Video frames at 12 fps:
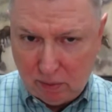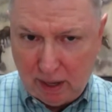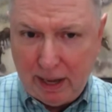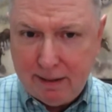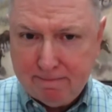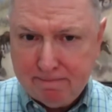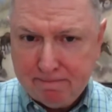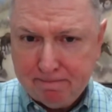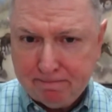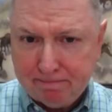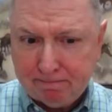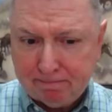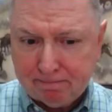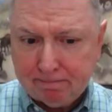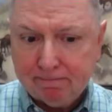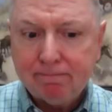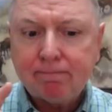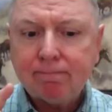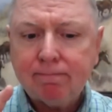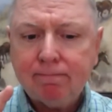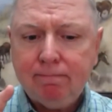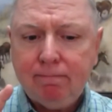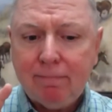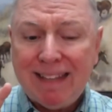right? Yes.
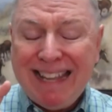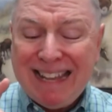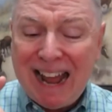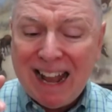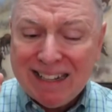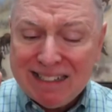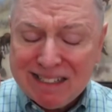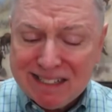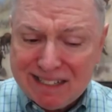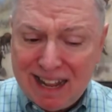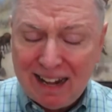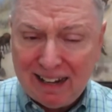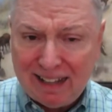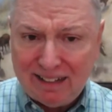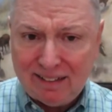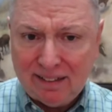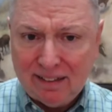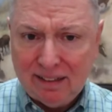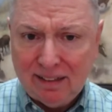And I could sell it